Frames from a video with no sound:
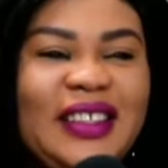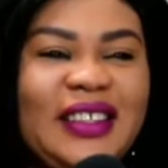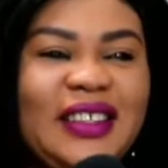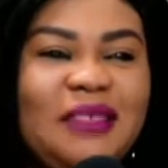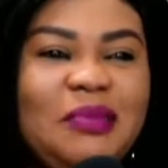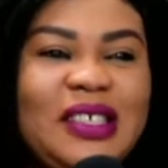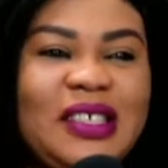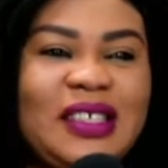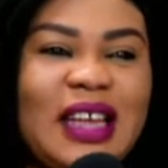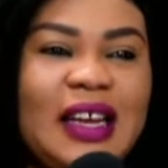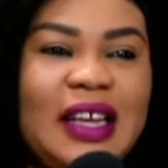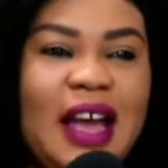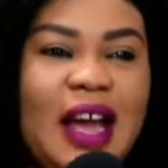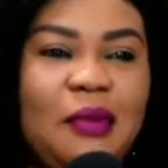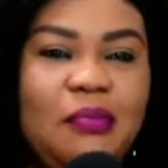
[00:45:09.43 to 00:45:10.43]
Mrs. I've
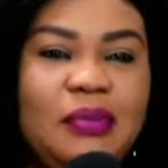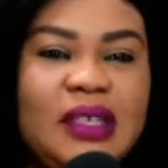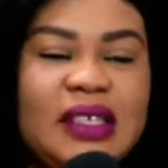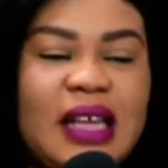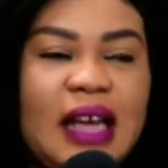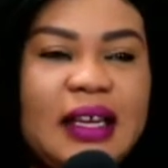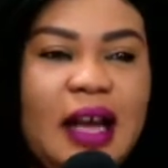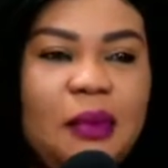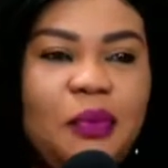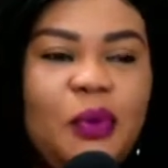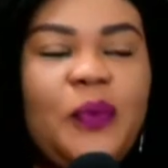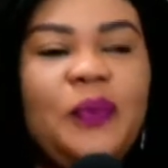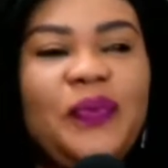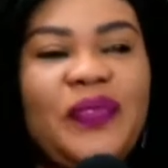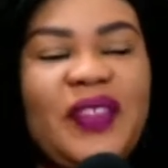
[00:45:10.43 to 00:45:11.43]
been watching, but
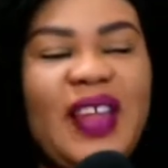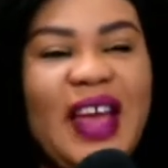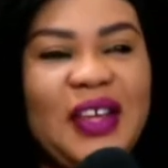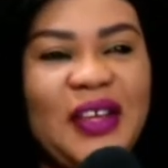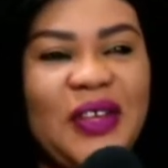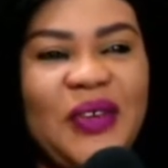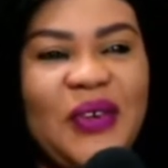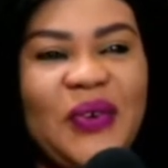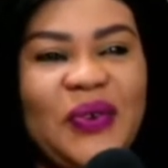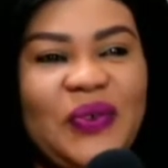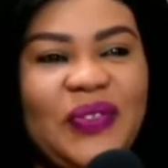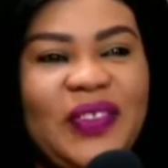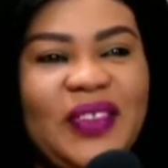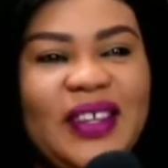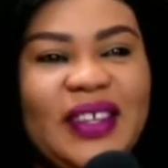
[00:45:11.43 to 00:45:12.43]
I'm just using
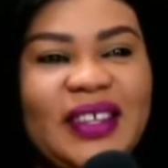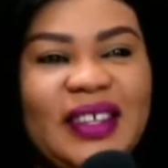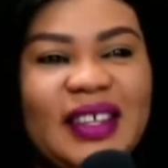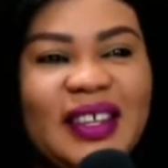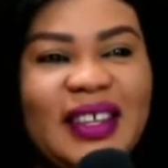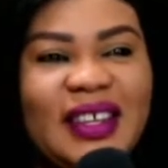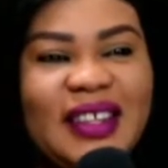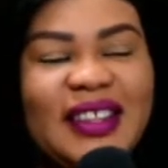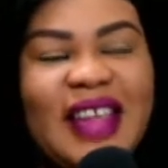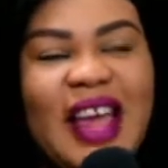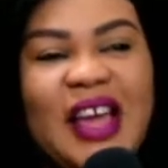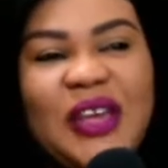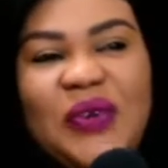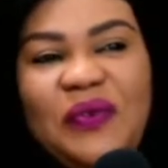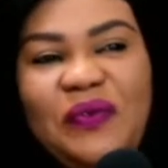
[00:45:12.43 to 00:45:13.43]
my phone. So
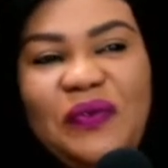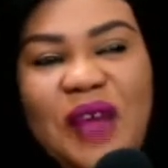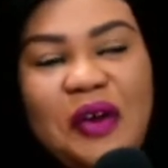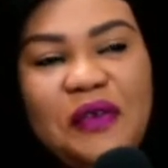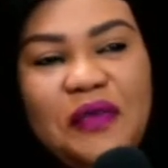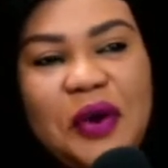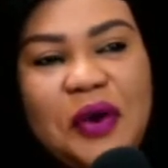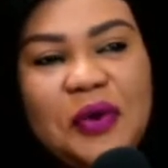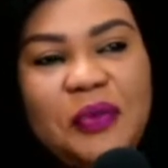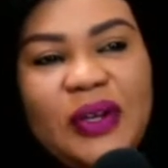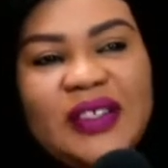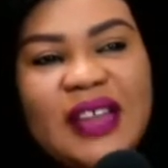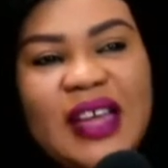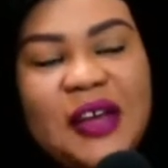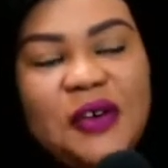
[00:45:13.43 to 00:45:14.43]
thank you very, very much.
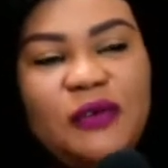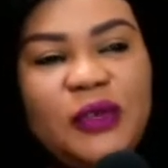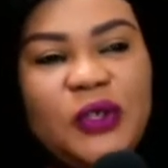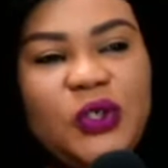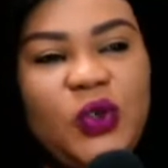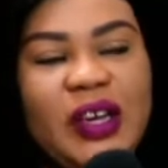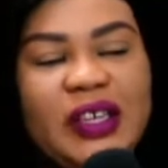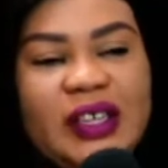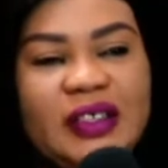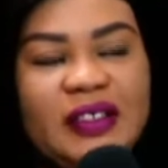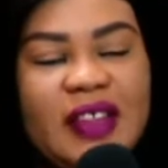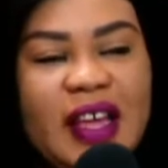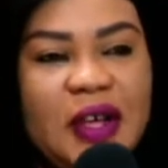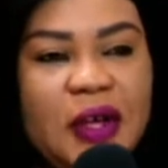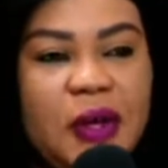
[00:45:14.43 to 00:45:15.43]
Thank you for joining.
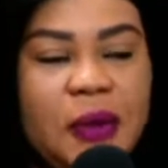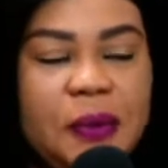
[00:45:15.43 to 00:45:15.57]
Thank you.